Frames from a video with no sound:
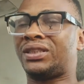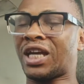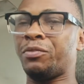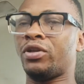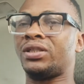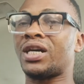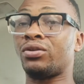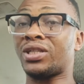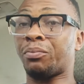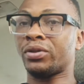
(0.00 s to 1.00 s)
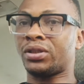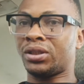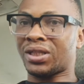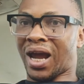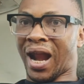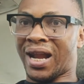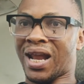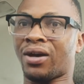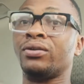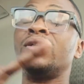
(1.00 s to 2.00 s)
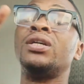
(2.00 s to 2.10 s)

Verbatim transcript: 10 million naira, those that bought it, and now